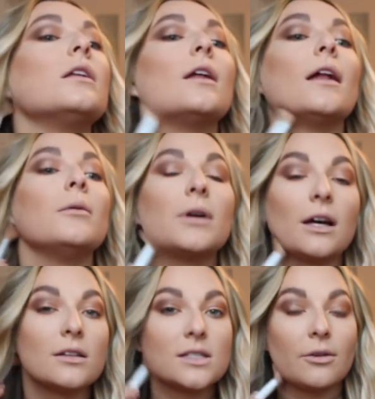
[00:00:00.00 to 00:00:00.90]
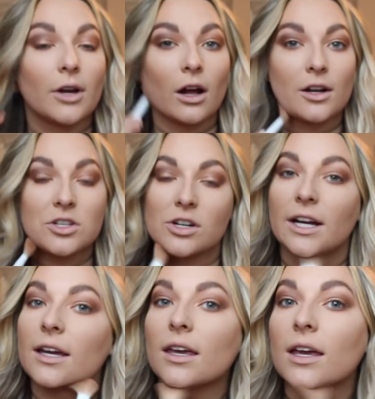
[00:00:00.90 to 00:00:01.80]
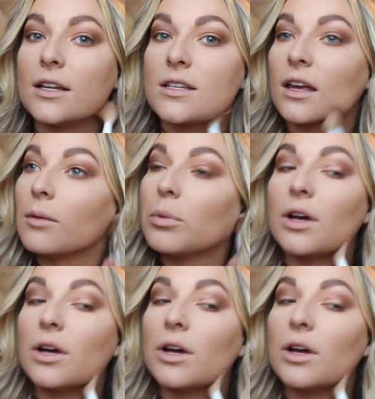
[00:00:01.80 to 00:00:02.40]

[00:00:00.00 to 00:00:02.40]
Did anyone else see Rihanna's trick and to